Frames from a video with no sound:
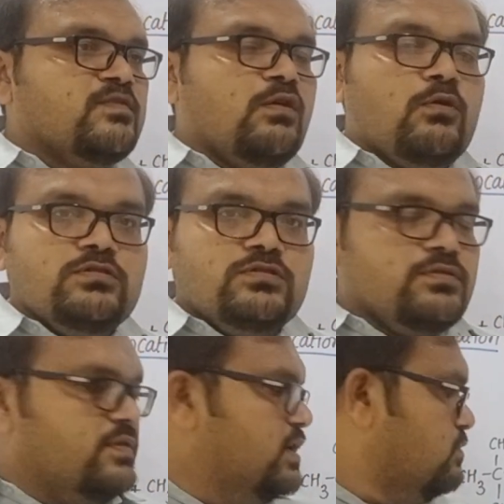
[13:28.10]

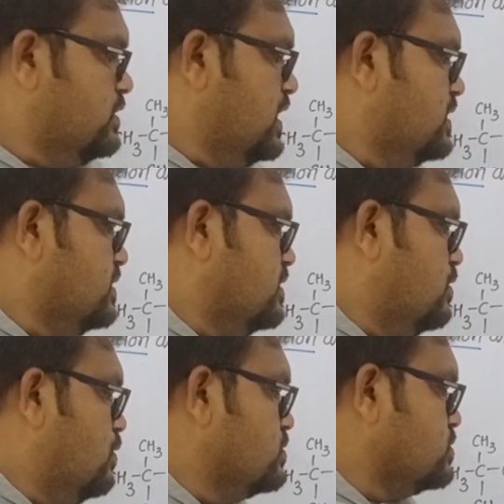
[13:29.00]
also we know that
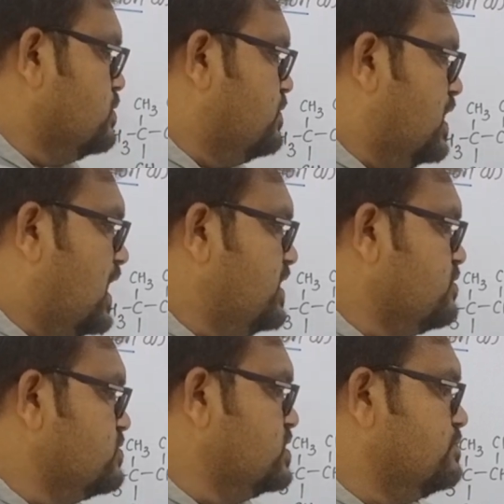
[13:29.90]
loss of
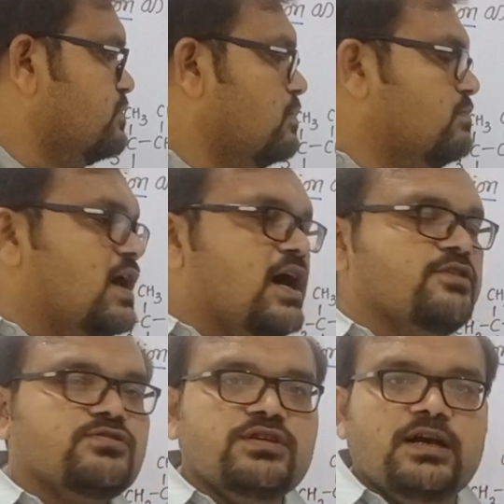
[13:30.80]
nitrogen from
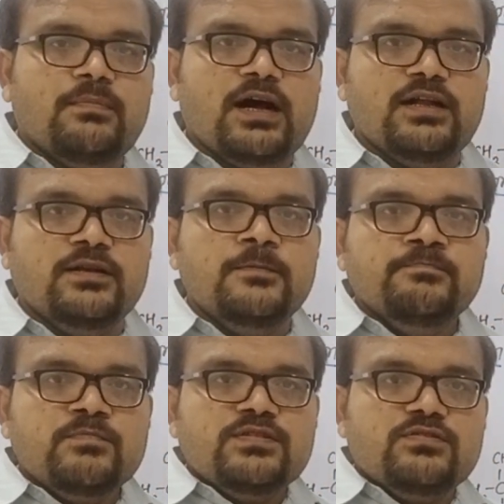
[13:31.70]
diazonium ion,
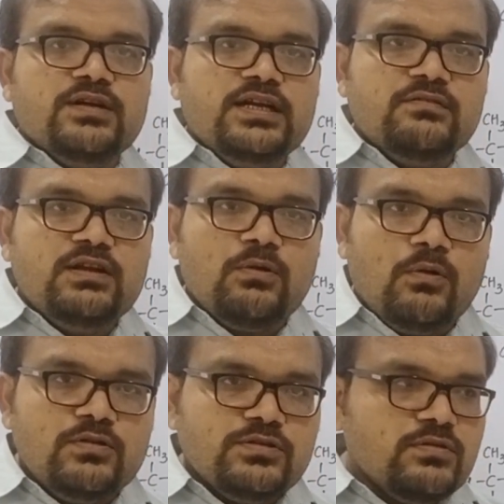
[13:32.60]
so it will
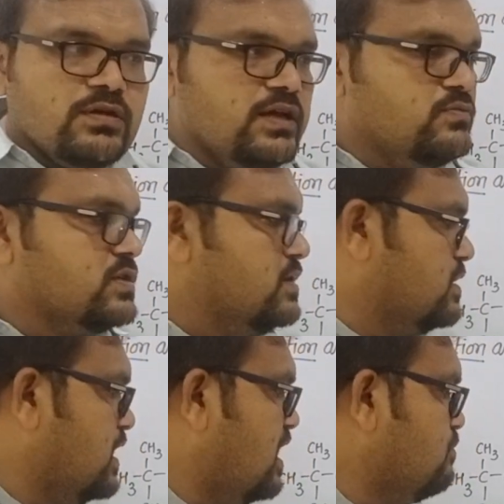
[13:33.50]
also gives
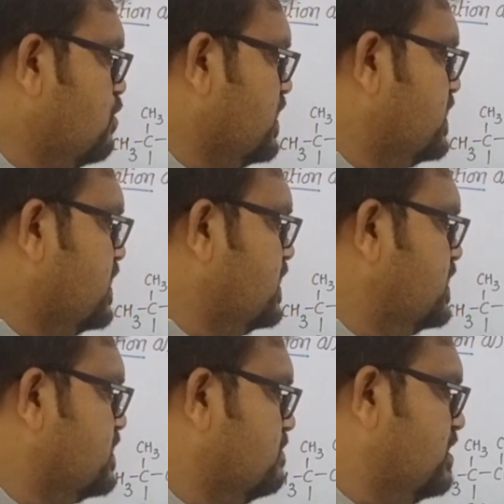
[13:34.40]
a carbocation
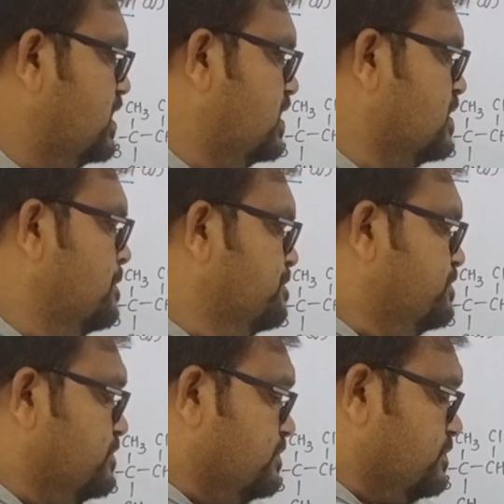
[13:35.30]
intermediate.
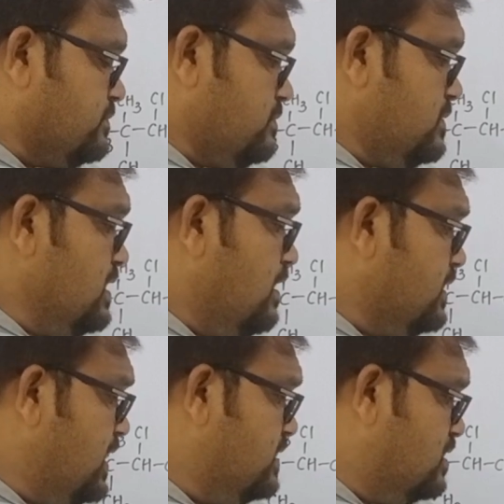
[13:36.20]

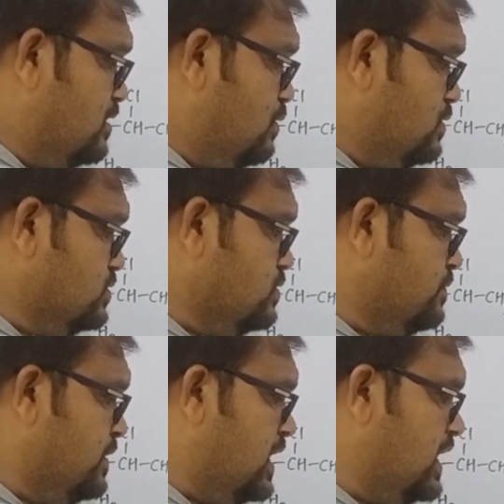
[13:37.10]
Again, loss
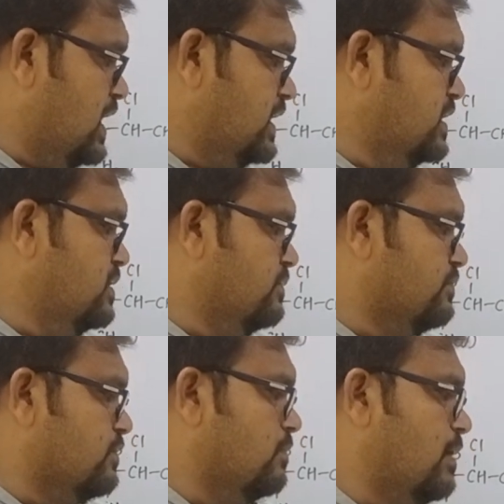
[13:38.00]
of halide
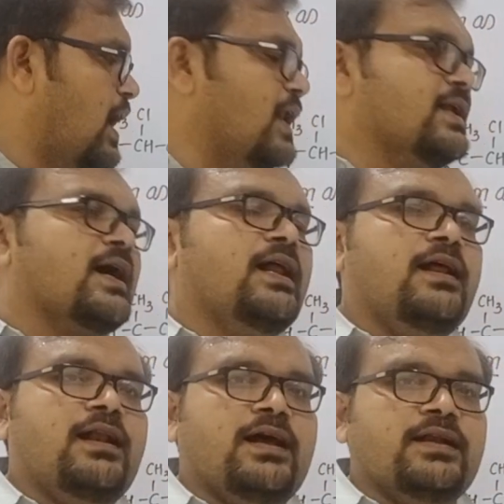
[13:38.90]
from alkyl
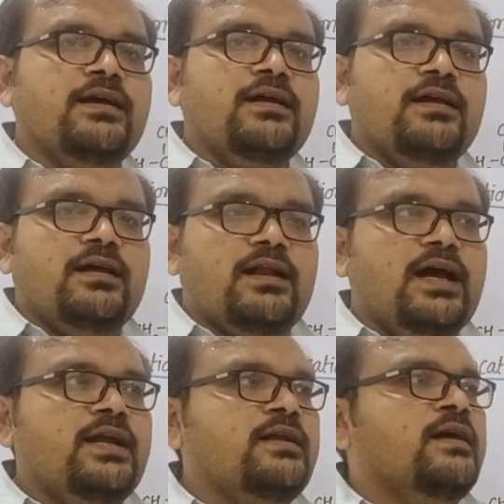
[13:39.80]
halide,
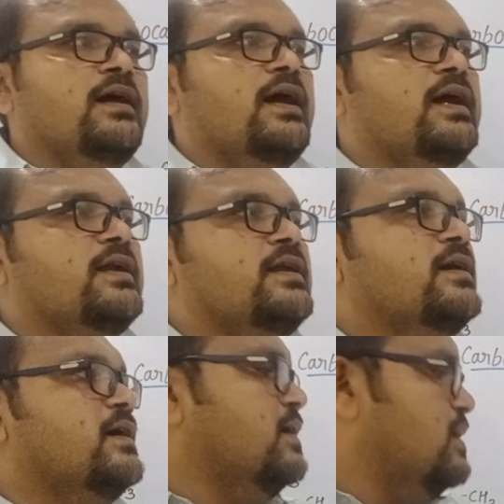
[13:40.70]
right? And
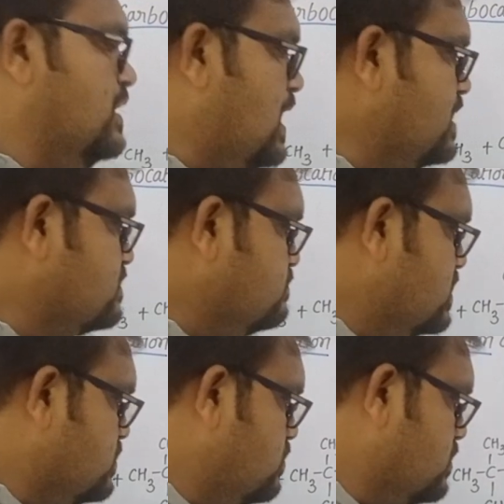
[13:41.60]
last
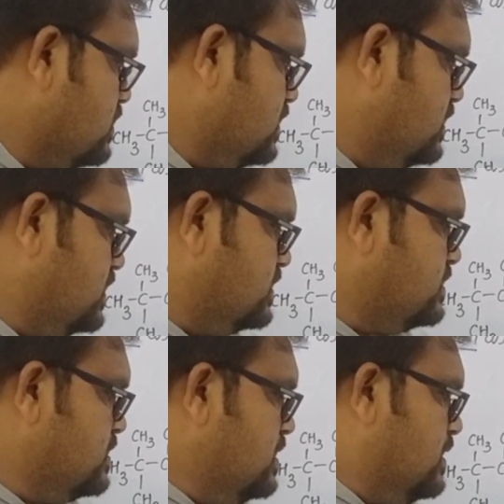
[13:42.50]
but not the
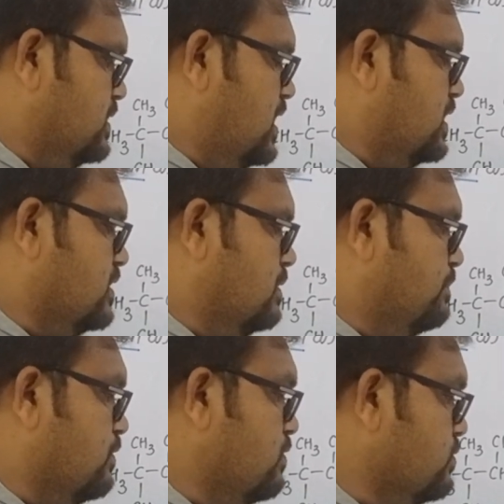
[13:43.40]
least, that
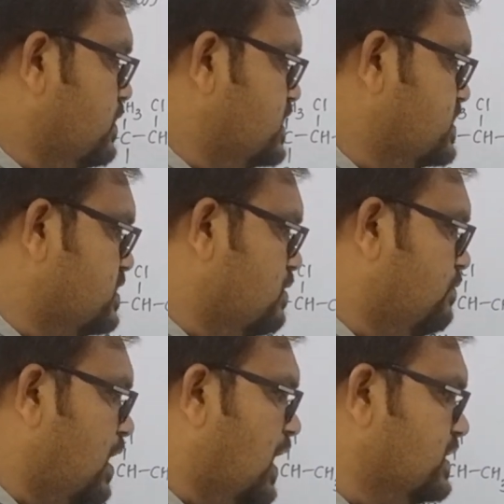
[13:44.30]
protonation
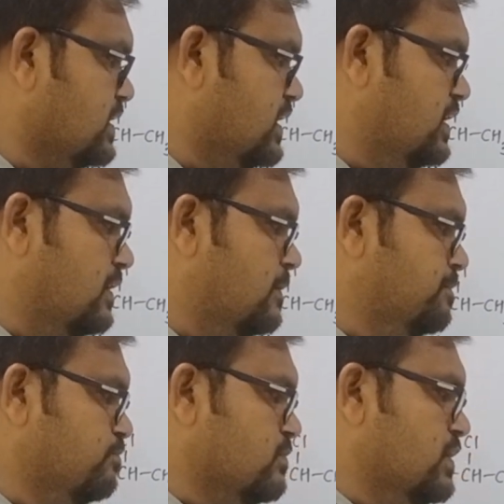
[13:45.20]
of alkene
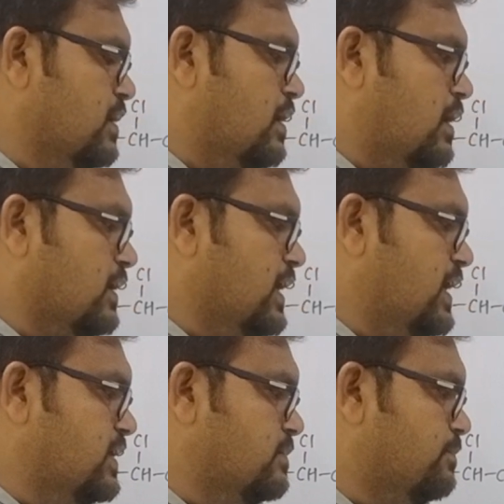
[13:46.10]

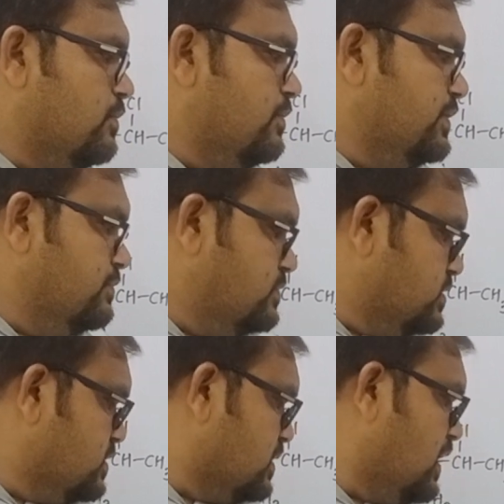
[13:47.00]
again
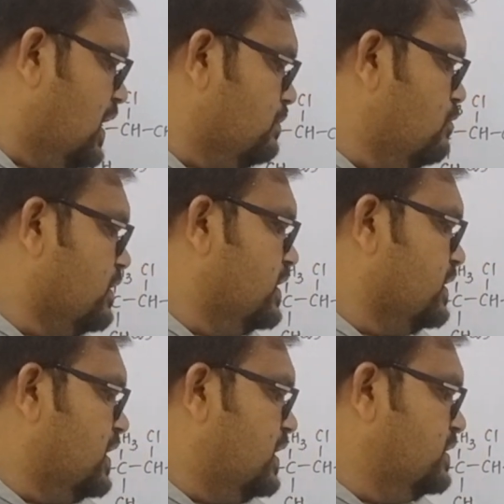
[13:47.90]
produce
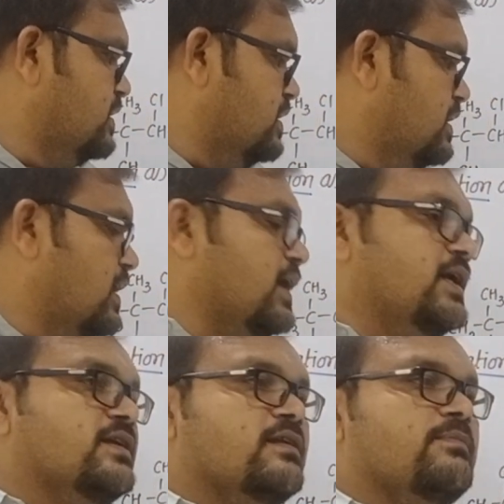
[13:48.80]
carbocation
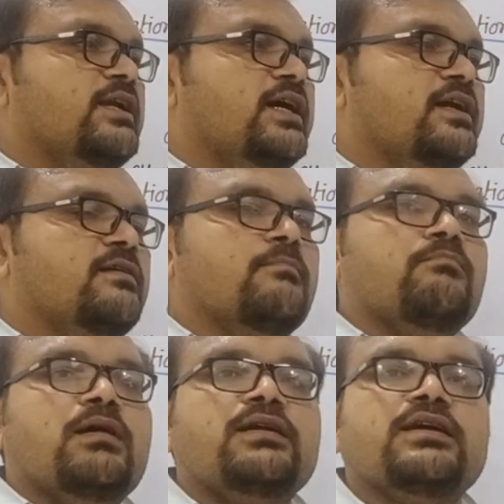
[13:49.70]
intermediate,
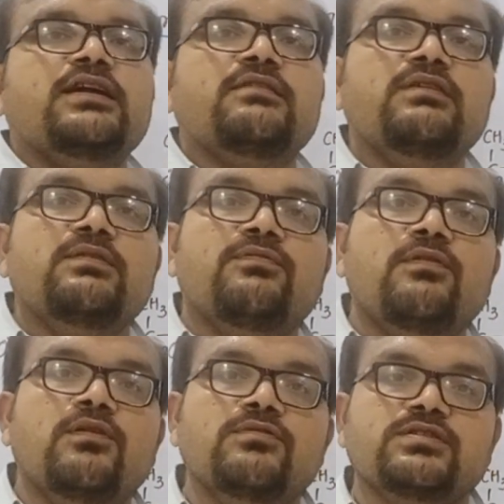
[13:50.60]
but it will
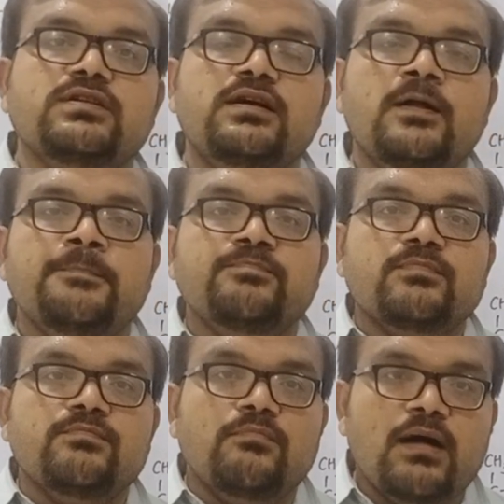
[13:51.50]
follows the
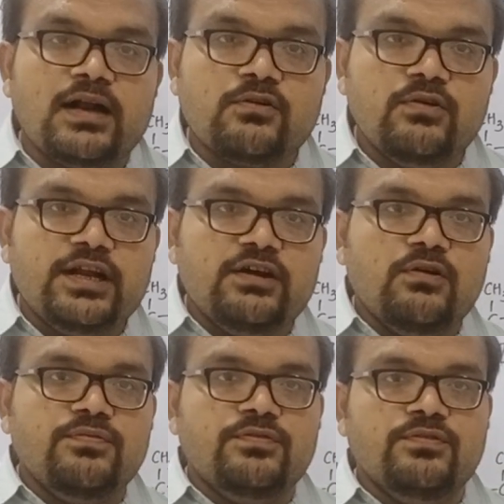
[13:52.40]

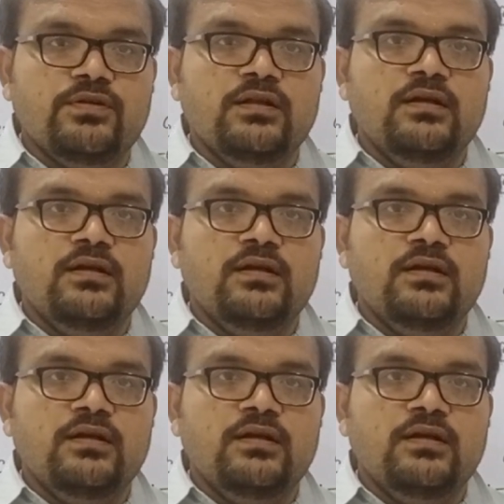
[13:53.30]
Markovnikov rule.